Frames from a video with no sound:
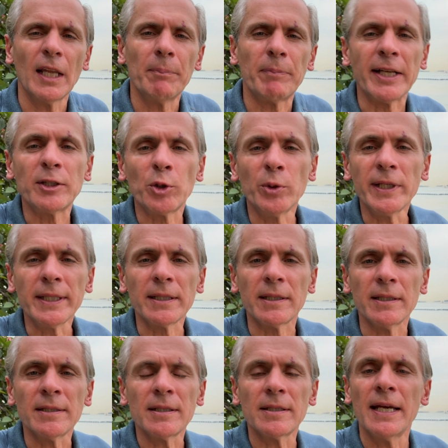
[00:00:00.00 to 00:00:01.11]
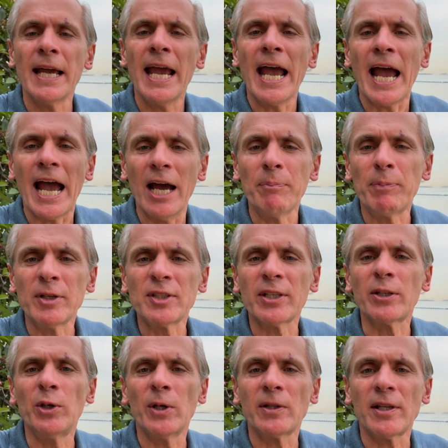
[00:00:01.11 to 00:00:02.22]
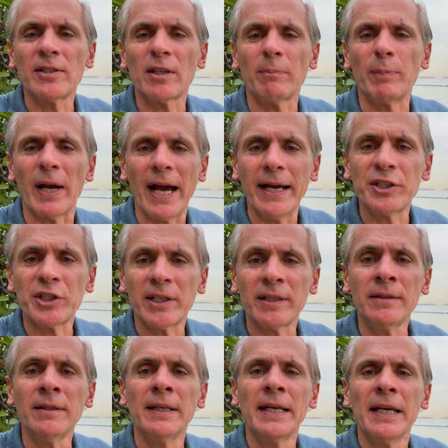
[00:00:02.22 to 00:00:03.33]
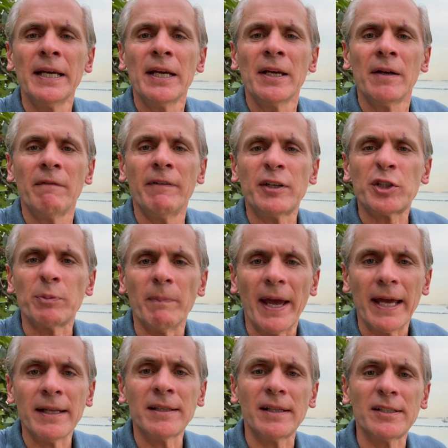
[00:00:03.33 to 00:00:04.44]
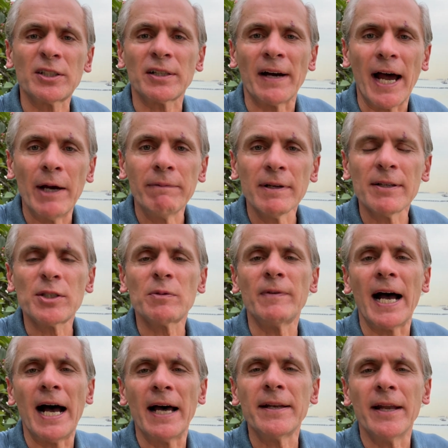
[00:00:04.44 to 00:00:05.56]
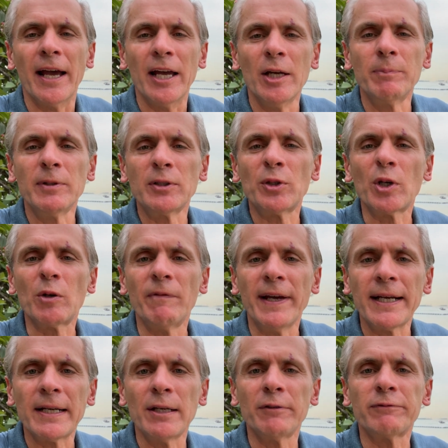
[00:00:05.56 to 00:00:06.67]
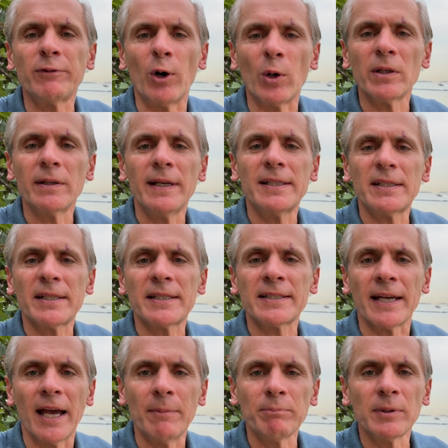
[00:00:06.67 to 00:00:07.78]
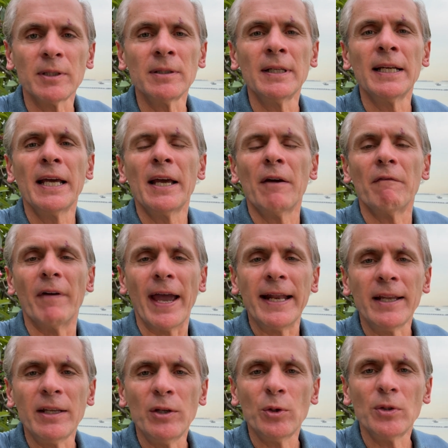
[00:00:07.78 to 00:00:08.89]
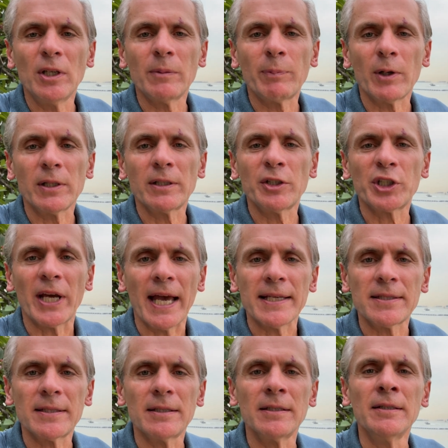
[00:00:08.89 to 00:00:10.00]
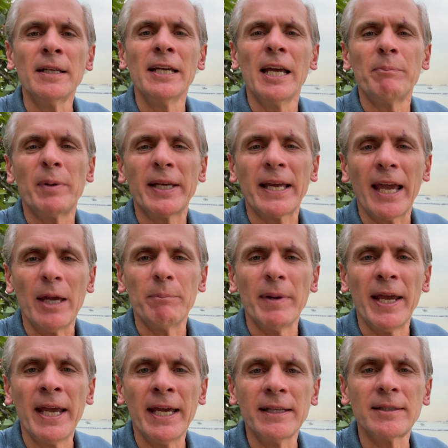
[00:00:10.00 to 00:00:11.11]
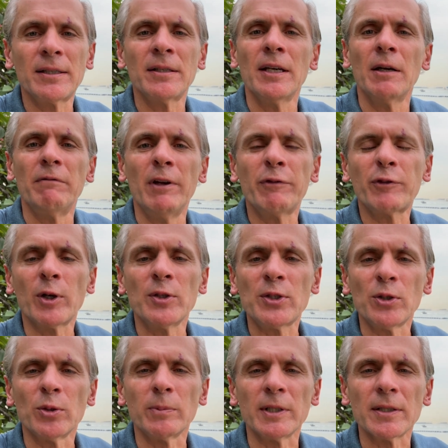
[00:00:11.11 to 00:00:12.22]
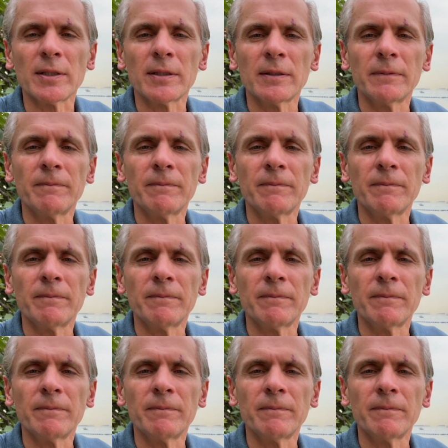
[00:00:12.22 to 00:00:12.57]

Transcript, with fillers: By doing this, Apple secured the supply chain, which meant its rivals were unable to quickly follow its example when the unibody chassis became a hit with consumers.